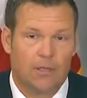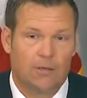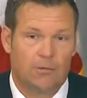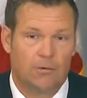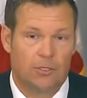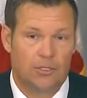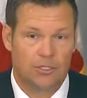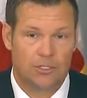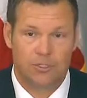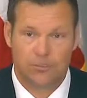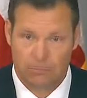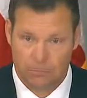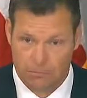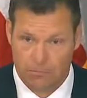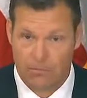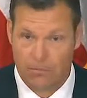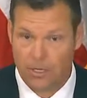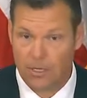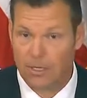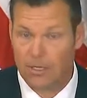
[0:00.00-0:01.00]
which
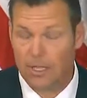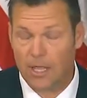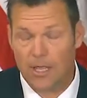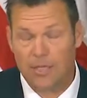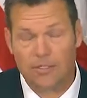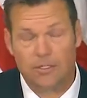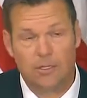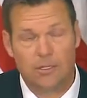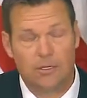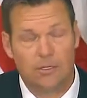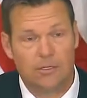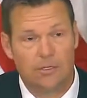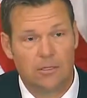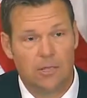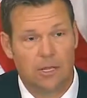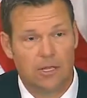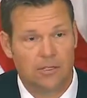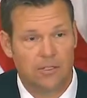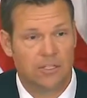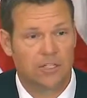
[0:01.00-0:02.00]
indicates
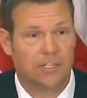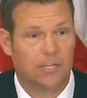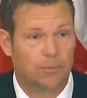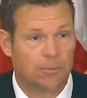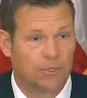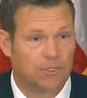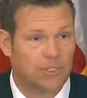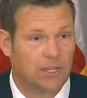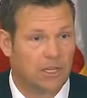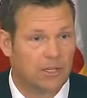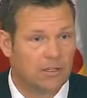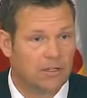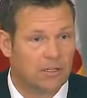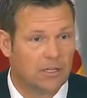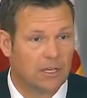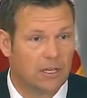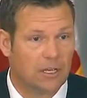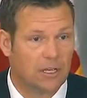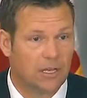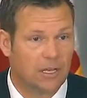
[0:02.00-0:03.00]
that
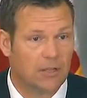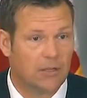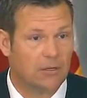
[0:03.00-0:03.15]
60%